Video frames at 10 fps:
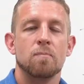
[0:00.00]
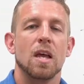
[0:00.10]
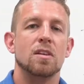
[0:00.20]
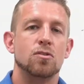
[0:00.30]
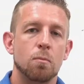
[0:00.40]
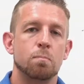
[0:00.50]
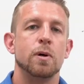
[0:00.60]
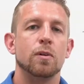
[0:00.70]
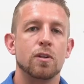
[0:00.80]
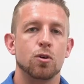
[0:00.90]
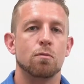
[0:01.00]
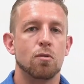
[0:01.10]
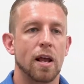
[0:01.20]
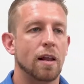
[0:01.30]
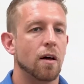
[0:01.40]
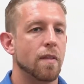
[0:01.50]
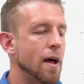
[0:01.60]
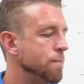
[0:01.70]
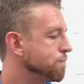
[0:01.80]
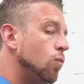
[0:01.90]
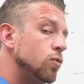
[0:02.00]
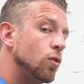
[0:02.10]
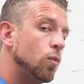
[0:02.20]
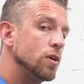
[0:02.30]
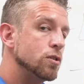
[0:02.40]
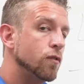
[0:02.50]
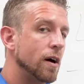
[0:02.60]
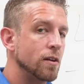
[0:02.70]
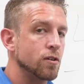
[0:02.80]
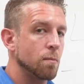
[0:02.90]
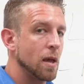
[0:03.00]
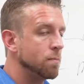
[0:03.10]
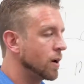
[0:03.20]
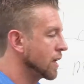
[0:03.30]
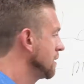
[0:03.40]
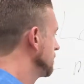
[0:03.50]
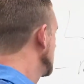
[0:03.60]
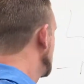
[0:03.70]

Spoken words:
and start building your brand on that. So once you found out you can make money in it,